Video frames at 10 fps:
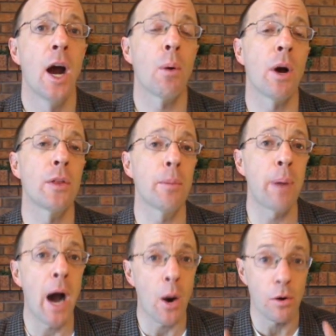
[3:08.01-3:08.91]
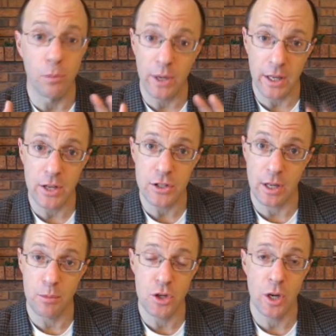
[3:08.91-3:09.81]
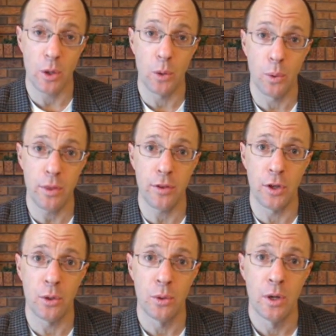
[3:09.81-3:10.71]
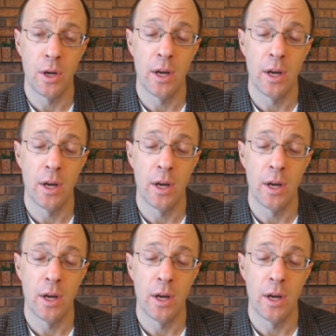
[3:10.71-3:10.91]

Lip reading: around the power of what it is that I'm sharing with you